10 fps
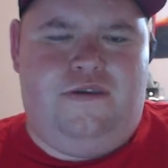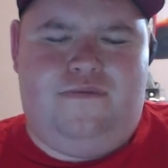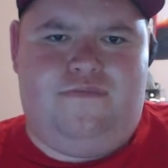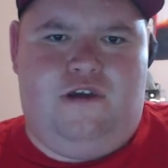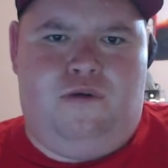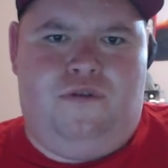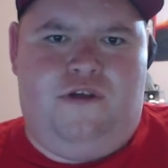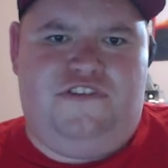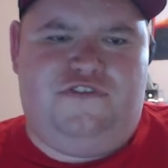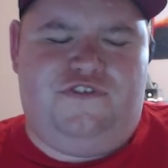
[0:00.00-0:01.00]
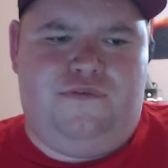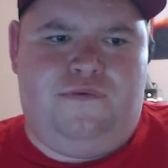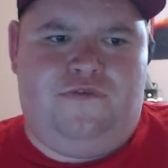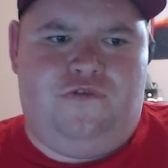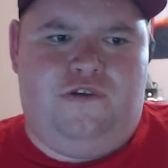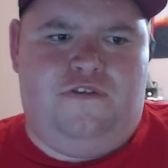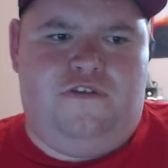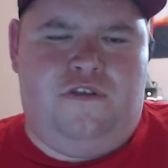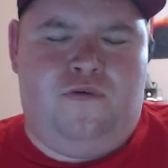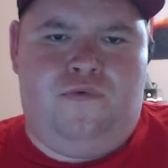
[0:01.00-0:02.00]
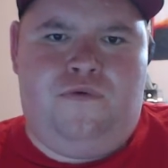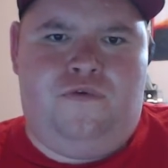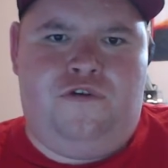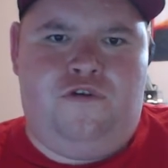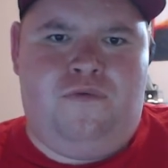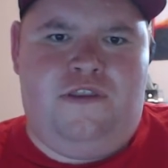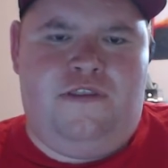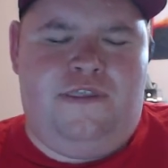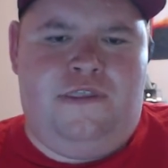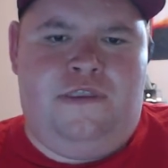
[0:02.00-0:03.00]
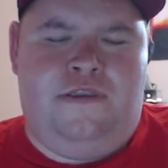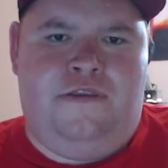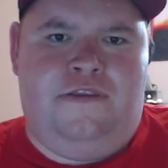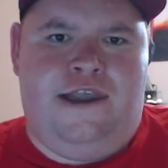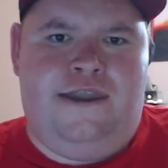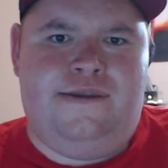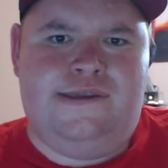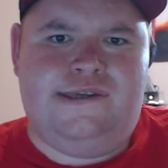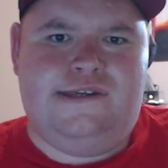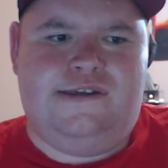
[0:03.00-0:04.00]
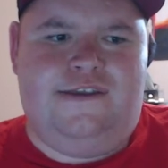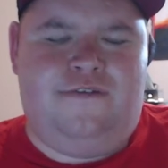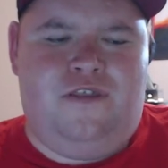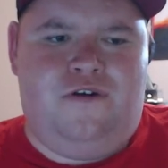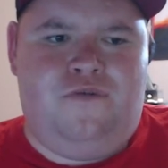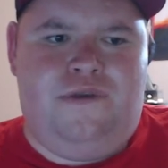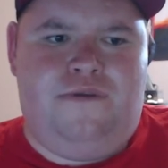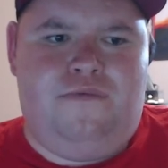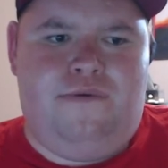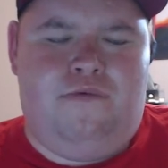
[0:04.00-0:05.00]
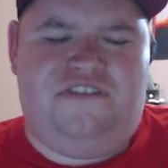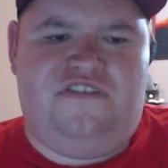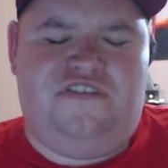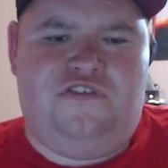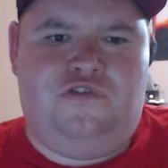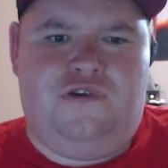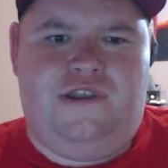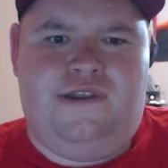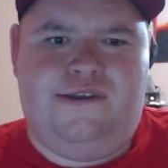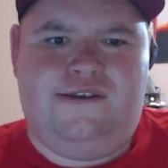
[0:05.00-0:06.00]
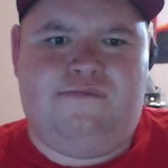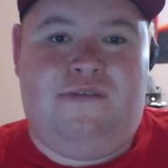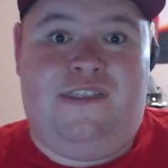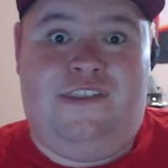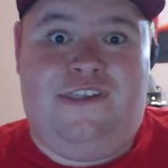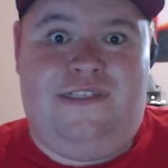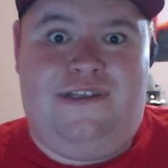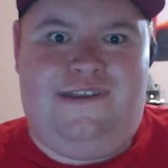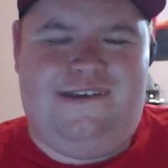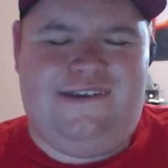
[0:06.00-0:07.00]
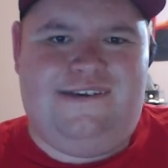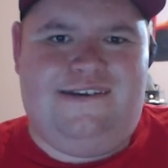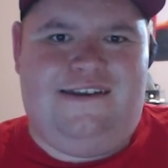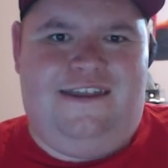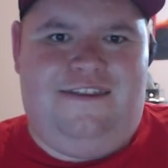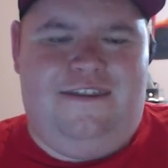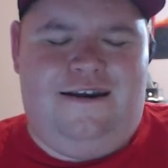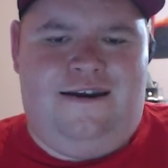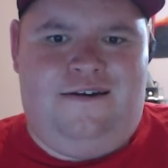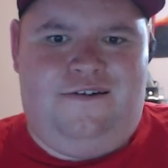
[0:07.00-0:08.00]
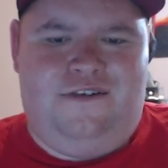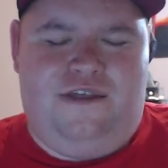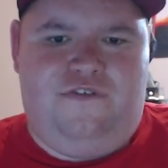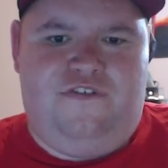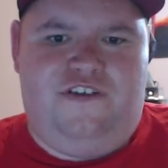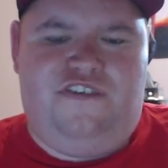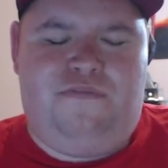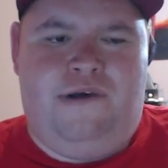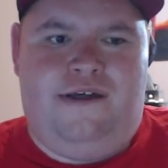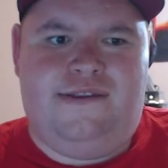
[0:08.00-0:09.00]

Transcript: would like to think we're friends. We're all human at the end of the day, even though we might disagree politically and on other things. But,